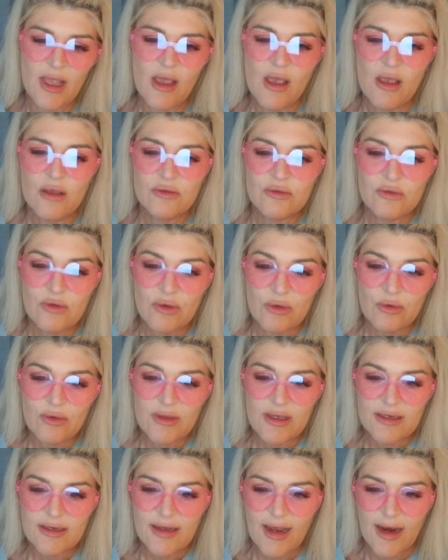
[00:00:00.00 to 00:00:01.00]
Soon
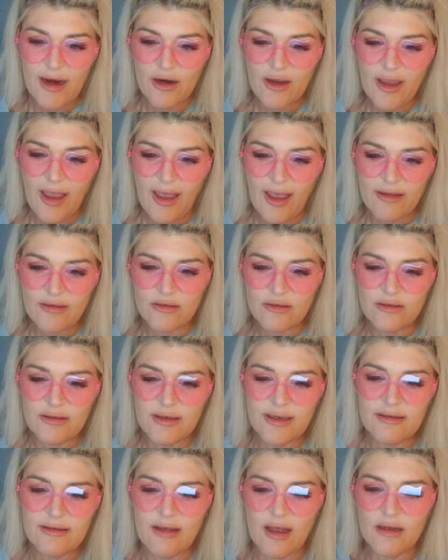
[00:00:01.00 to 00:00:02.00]
the entire castle
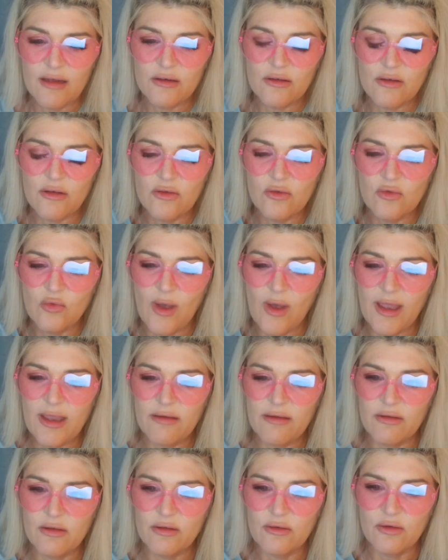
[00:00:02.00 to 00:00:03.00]
is under the sway
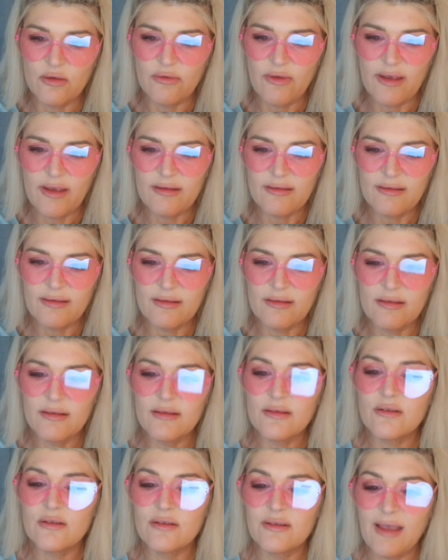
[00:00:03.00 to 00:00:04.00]
of the
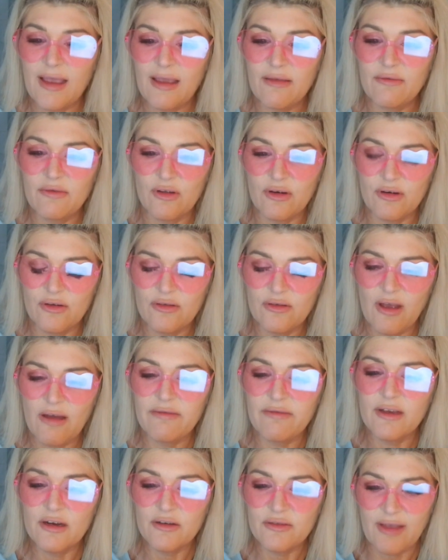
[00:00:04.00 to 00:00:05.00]

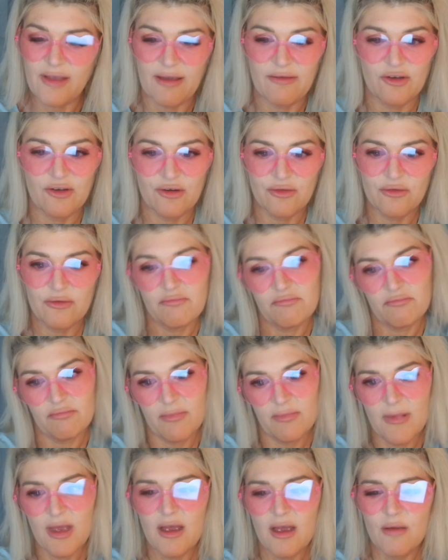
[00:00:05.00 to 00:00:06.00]
saviors,
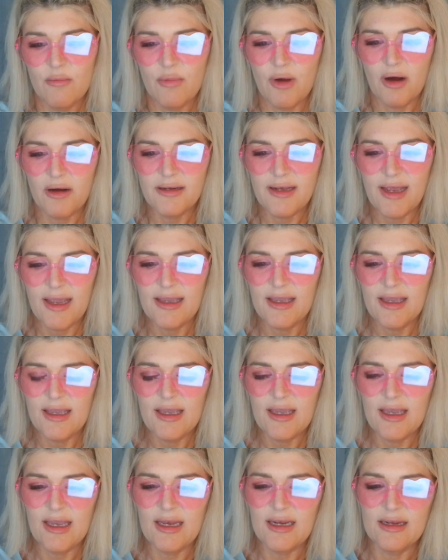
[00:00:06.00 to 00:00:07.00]

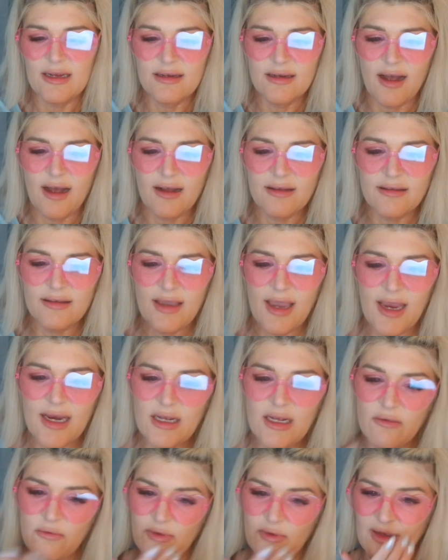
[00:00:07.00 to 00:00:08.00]
partaking in
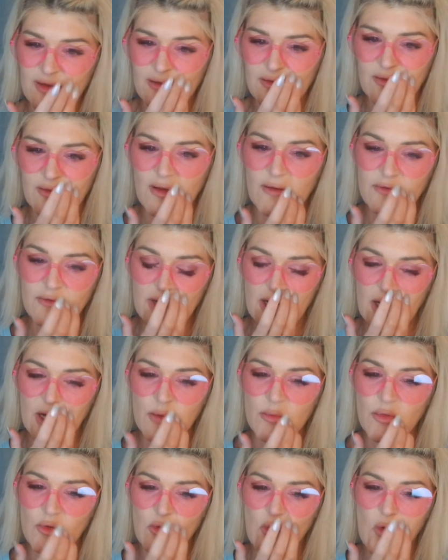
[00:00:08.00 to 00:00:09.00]
intoxicating feasts of
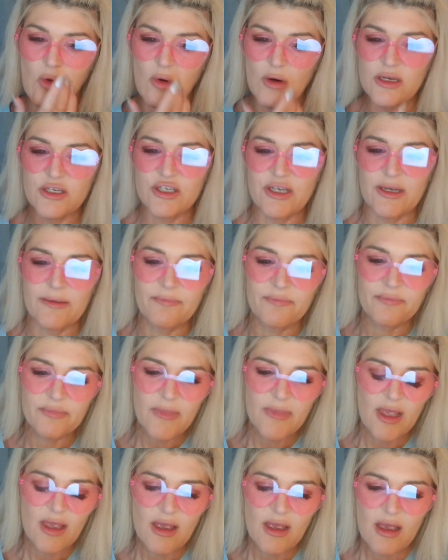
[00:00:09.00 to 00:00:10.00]
terrible origin.
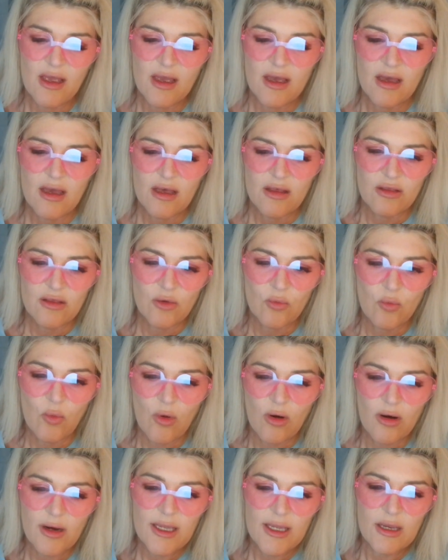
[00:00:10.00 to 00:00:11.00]
The
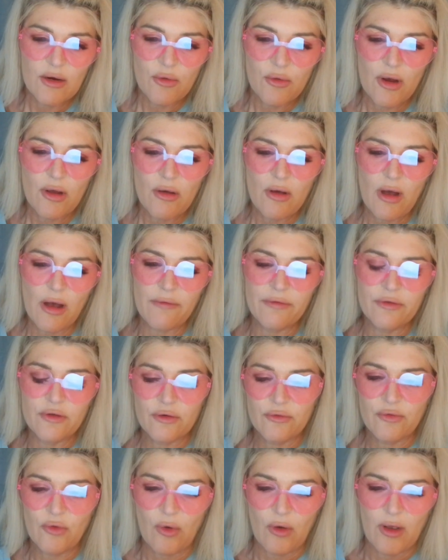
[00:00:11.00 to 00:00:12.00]
war hero of
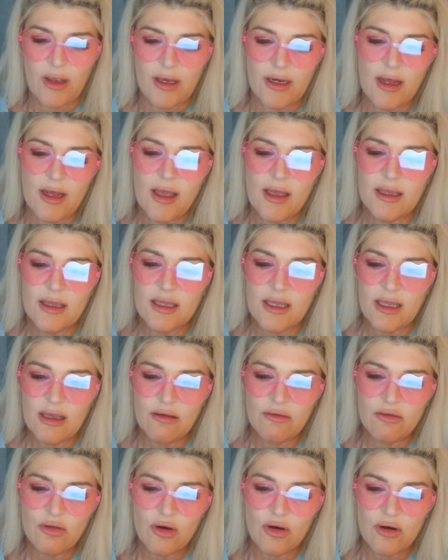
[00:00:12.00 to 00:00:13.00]
Servoin
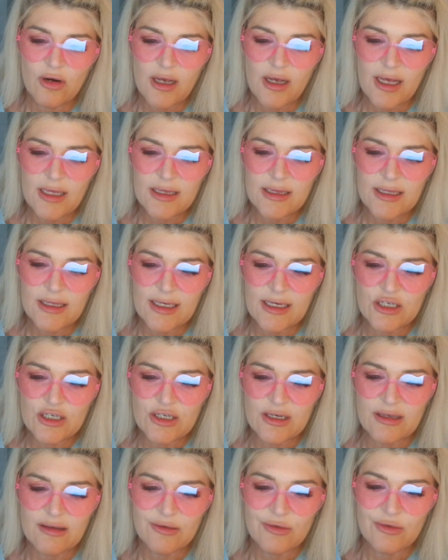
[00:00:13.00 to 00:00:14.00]
gives her
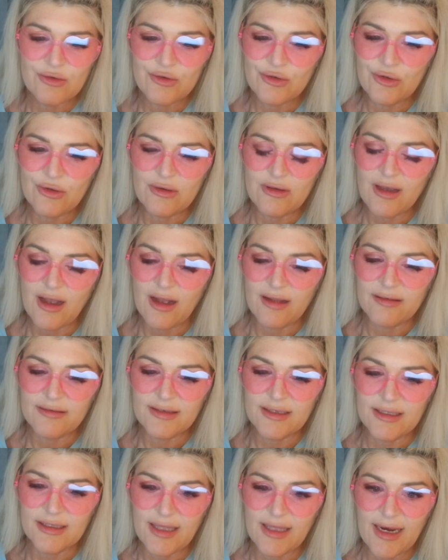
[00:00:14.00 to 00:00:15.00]
allegiance to the
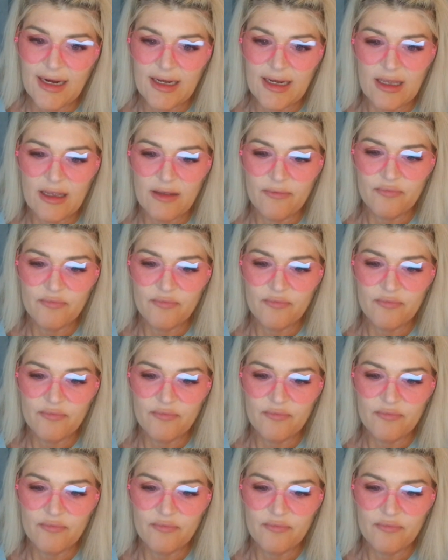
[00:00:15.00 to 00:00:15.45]
Constant Lady.